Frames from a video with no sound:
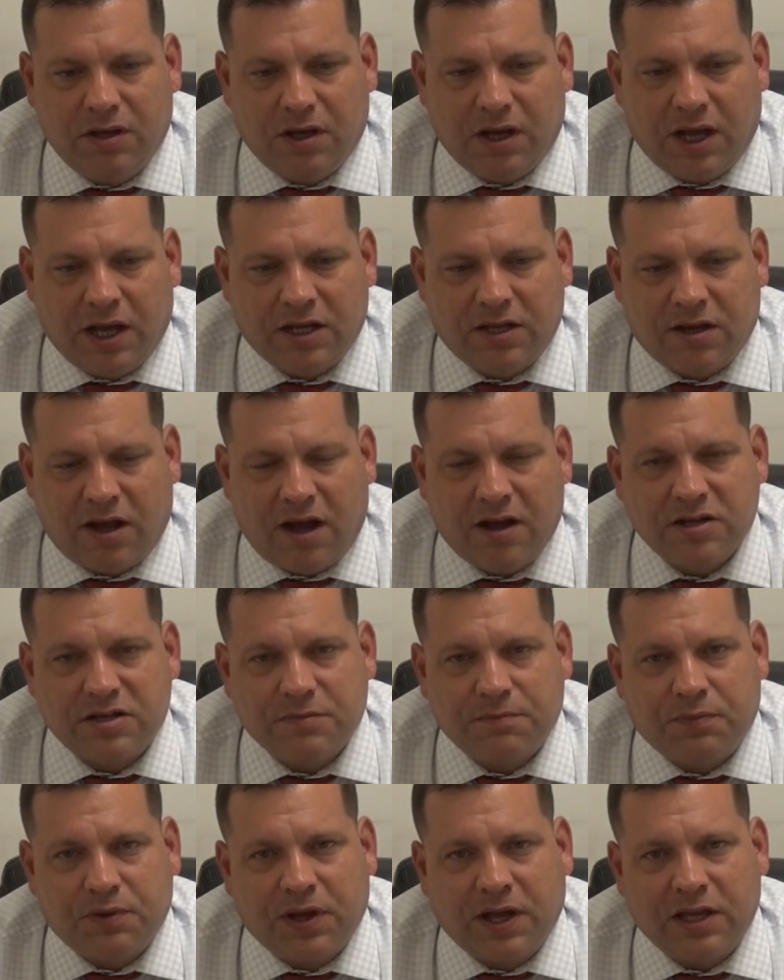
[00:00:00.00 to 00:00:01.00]
and
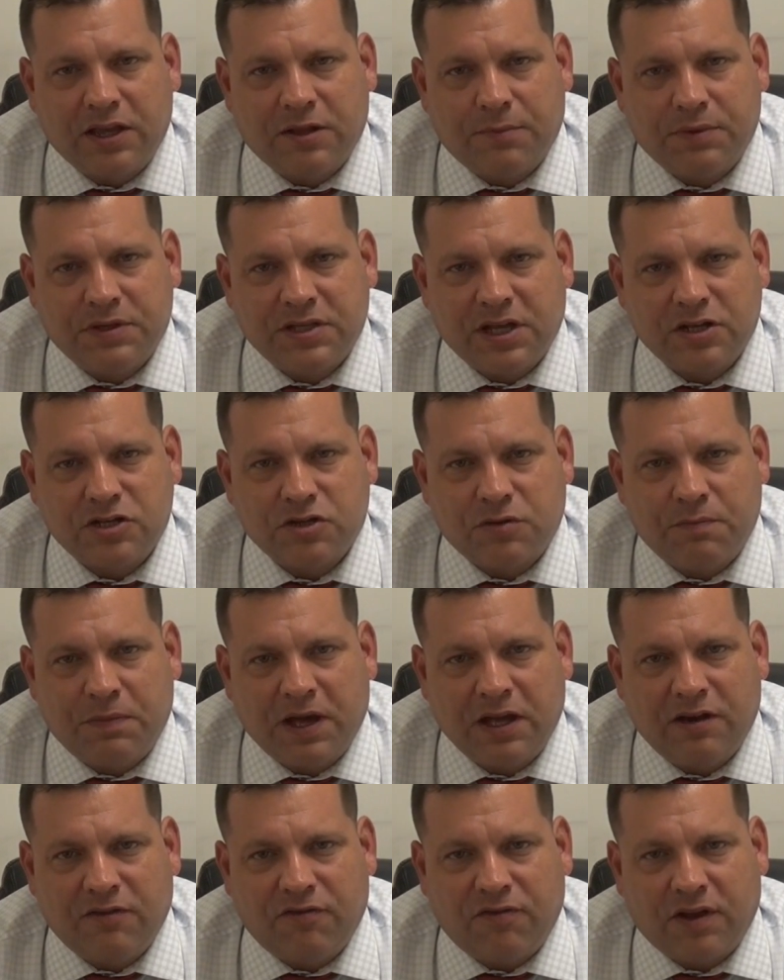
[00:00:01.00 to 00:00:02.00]
contemplate the potential
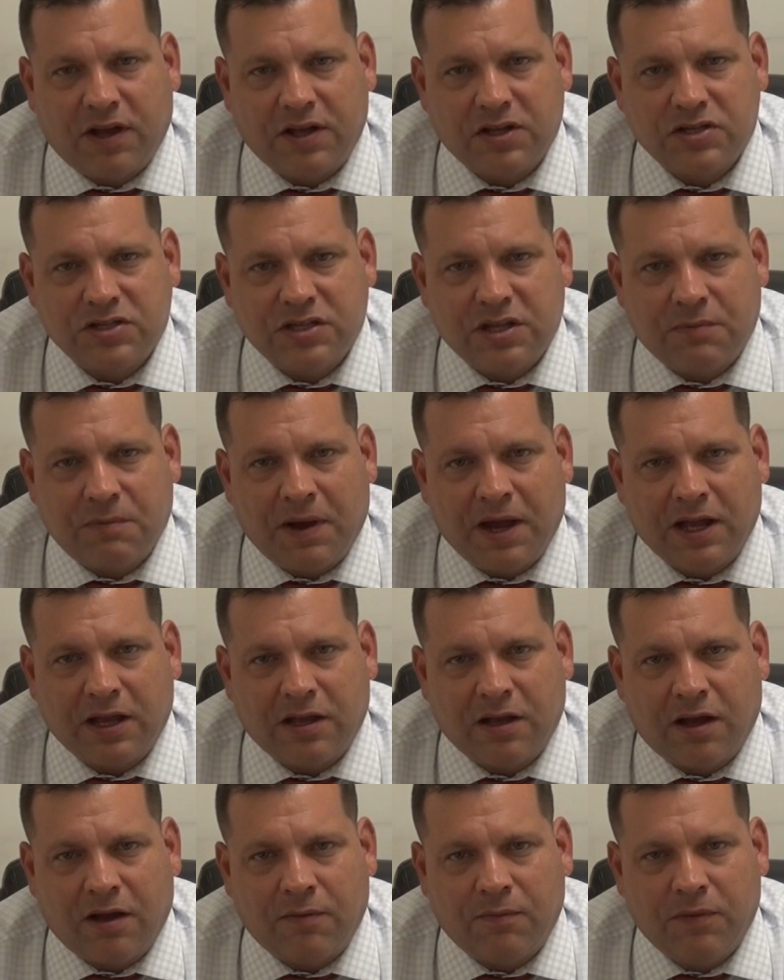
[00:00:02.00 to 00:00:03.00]
benefits that might
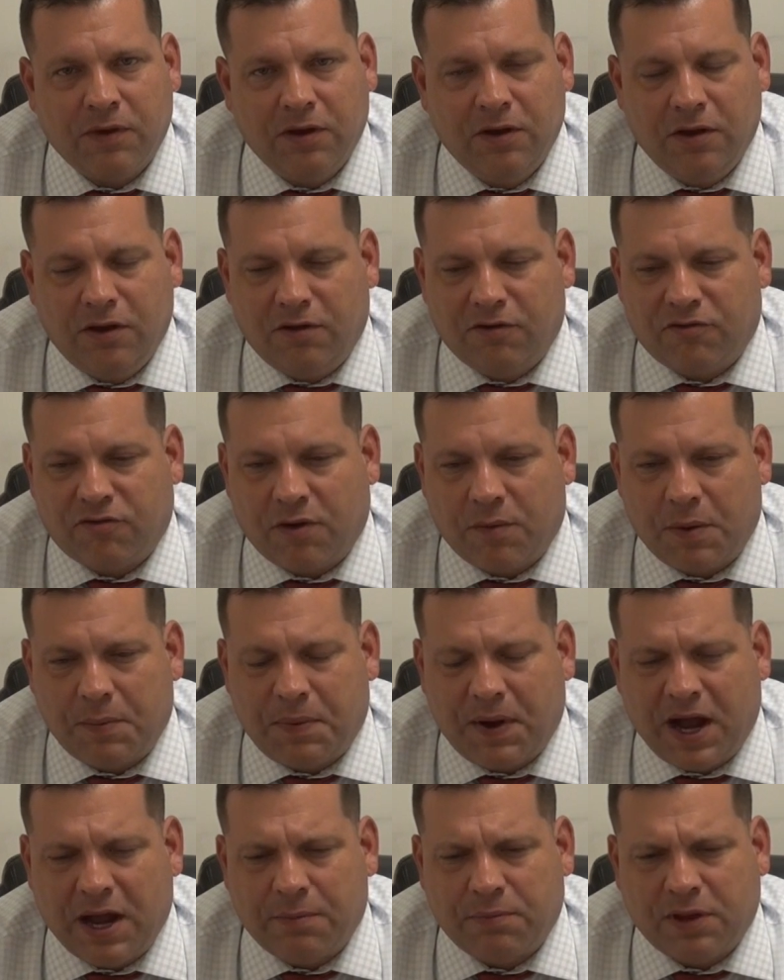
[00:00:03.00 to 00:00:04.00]
come from a
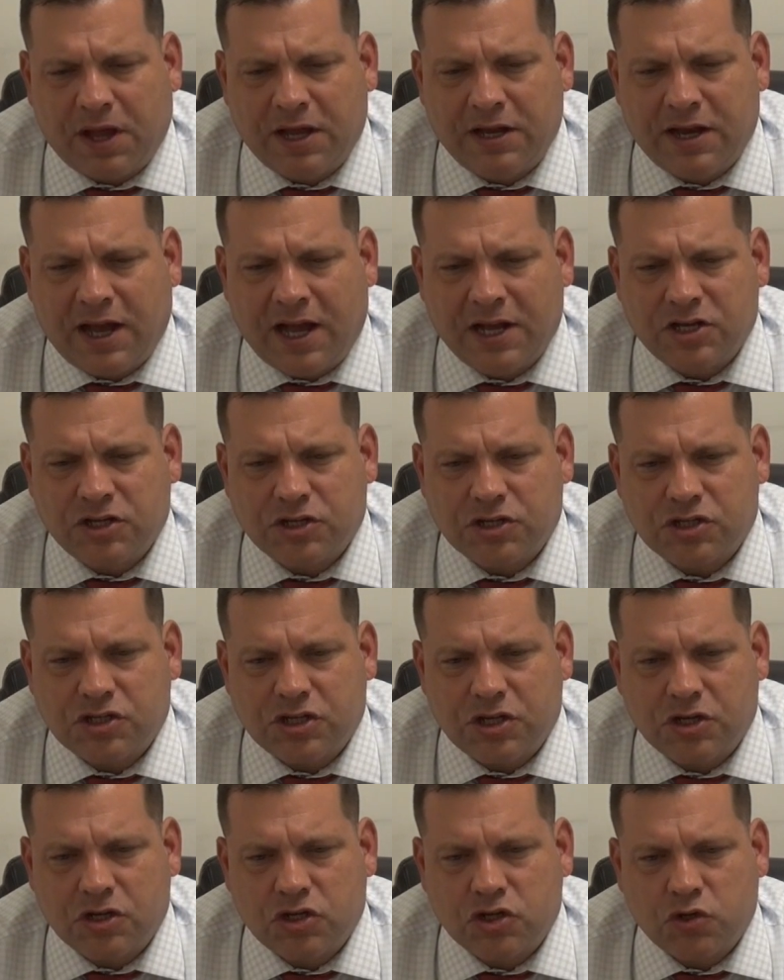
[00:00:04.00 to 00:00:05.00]
pipeline, not
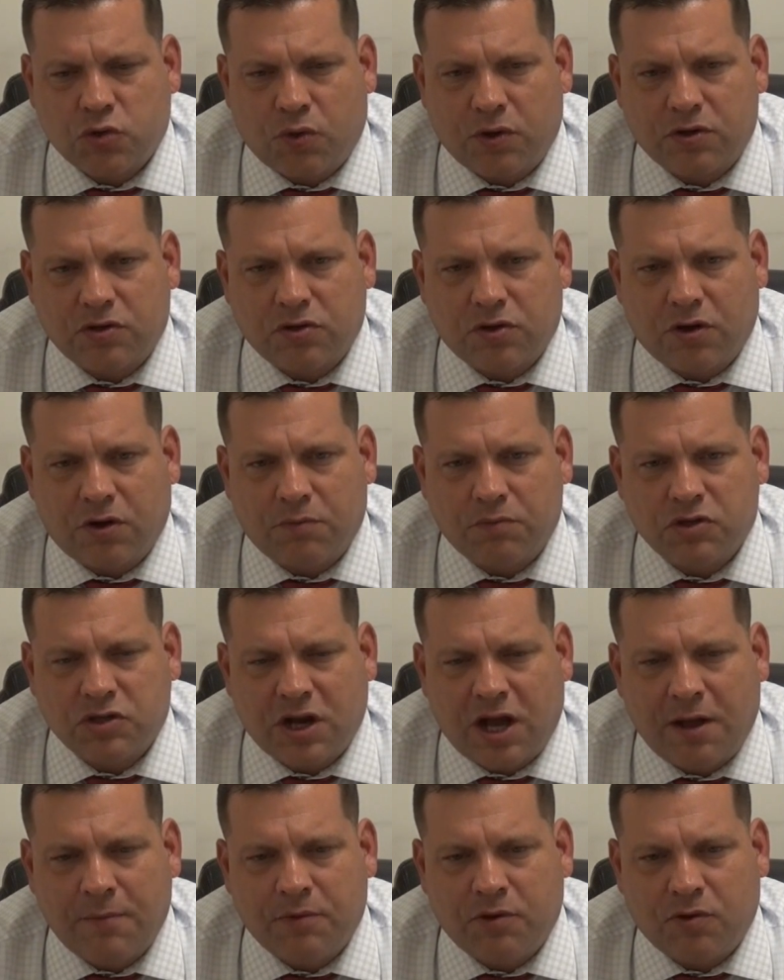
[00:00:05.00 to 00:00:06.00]
just in short-term
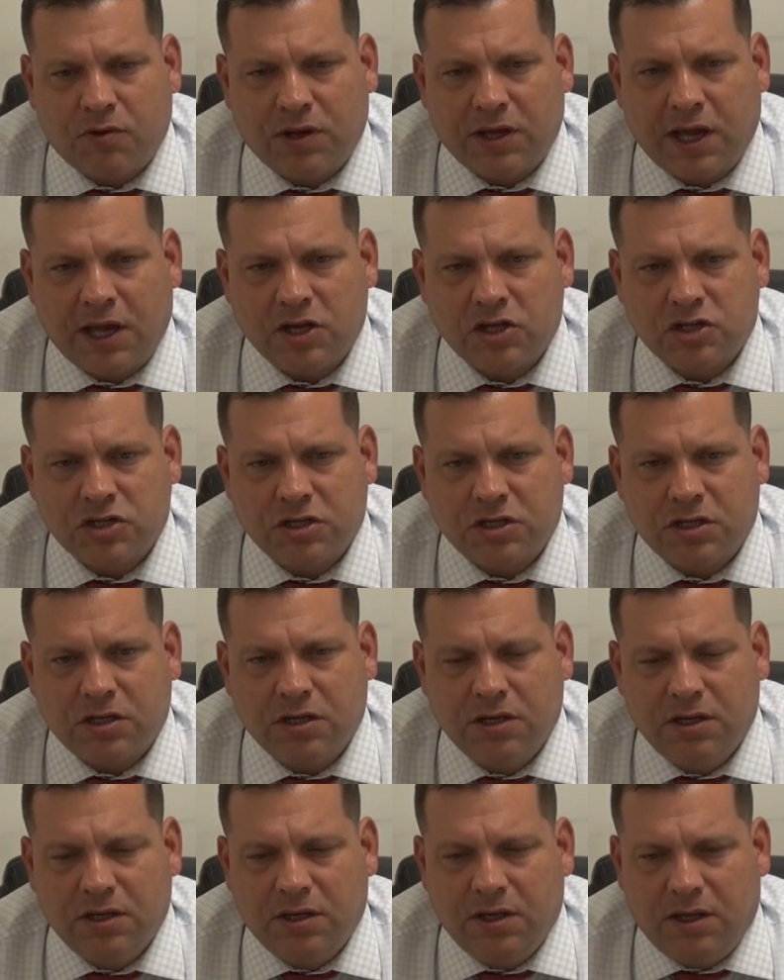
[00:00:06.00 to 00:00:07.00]
job
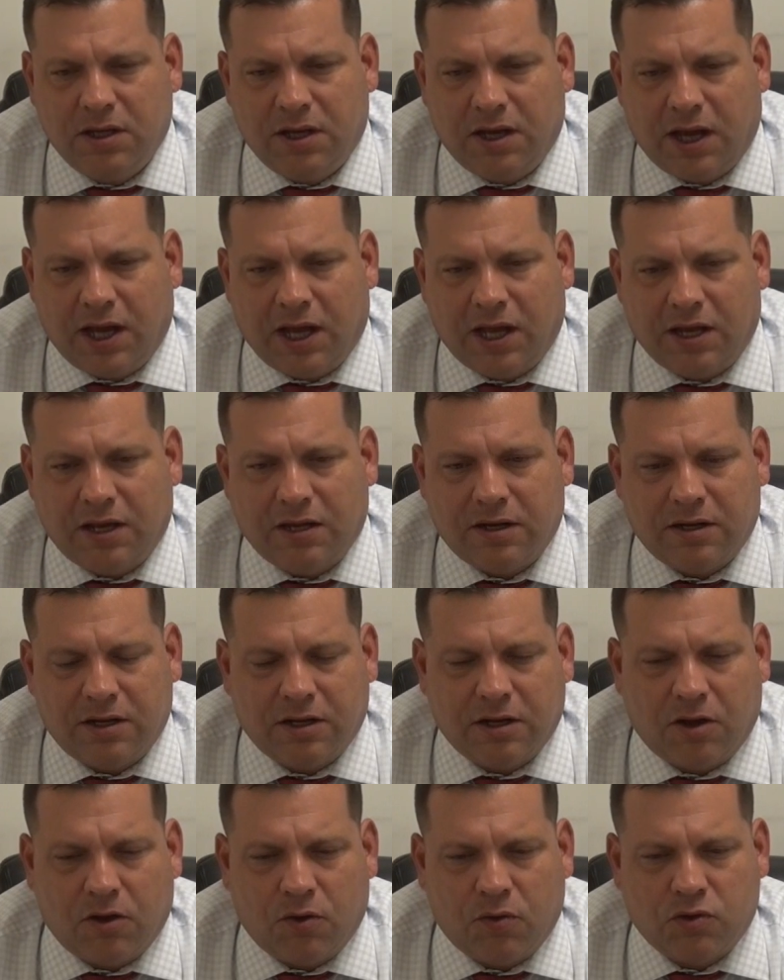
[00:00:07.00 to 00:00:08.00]
creation
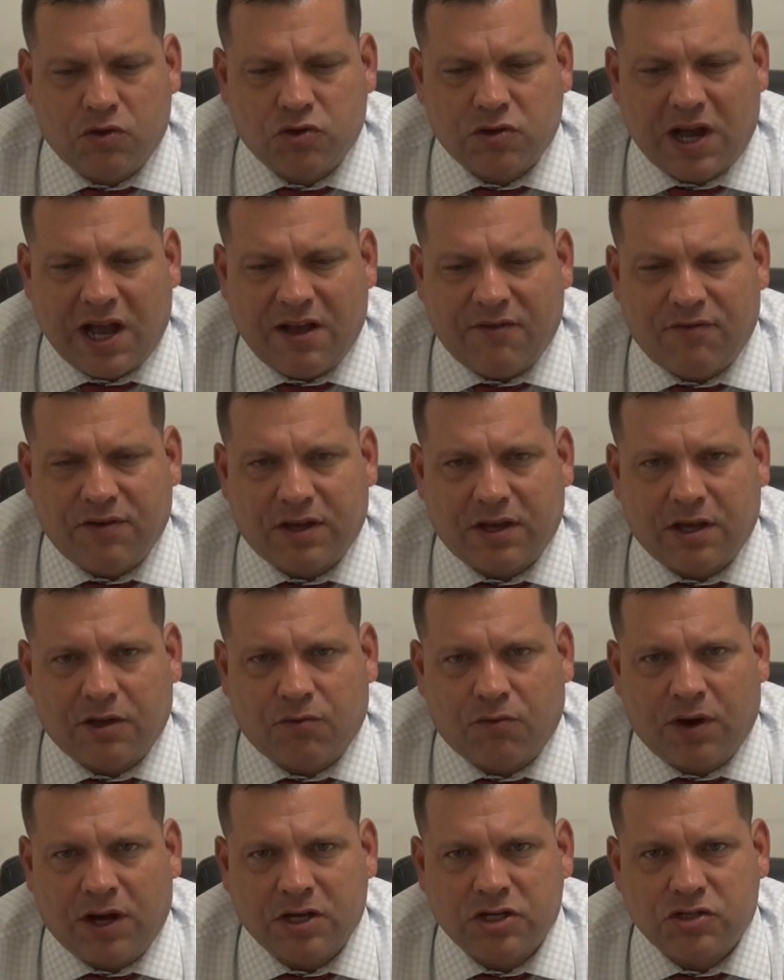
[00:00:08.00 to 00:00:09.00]
and traffic at
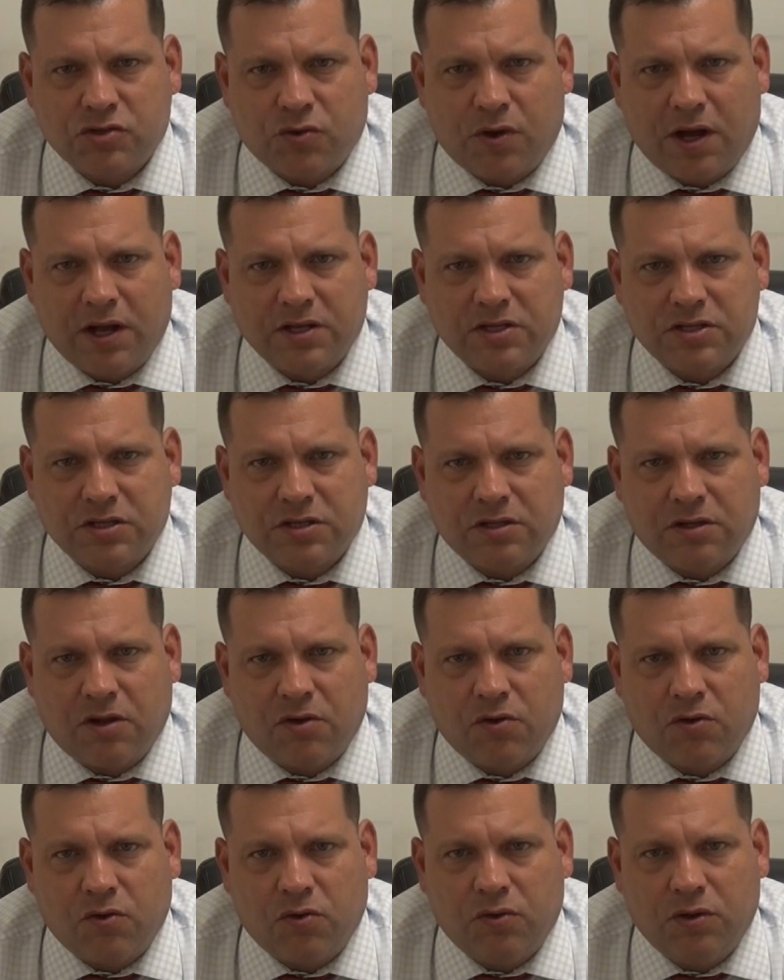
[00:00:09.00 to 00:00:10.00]
restaurants and
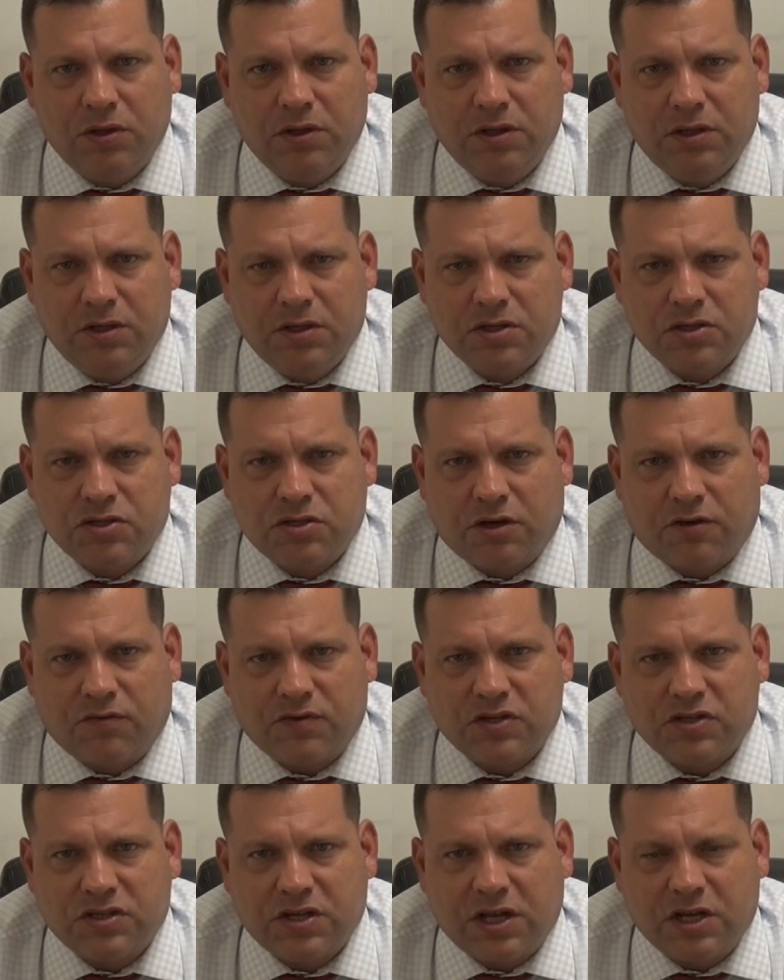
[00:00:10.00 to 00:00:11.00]
local
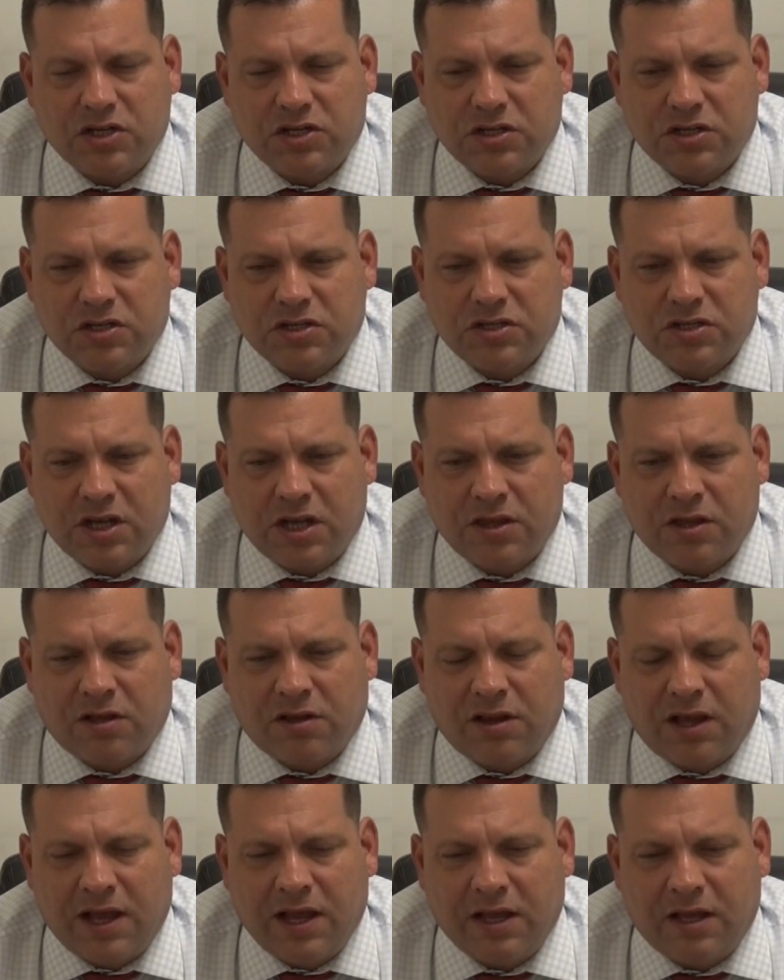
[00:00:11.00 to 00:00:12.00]
service stations and the
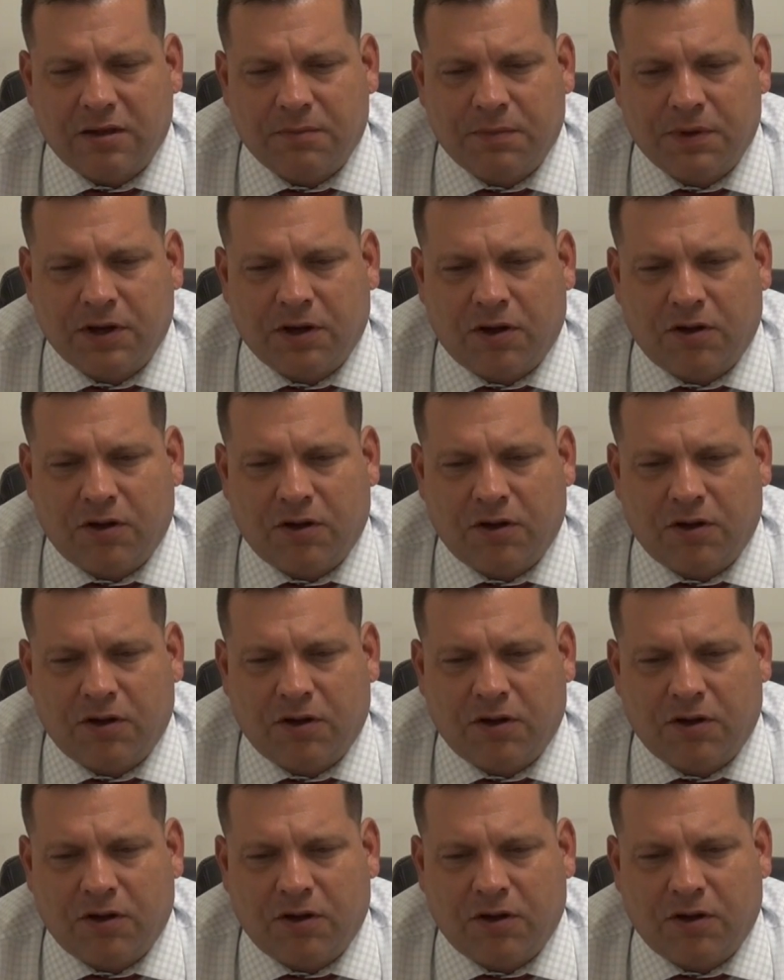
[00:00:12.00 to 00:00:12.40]
like, but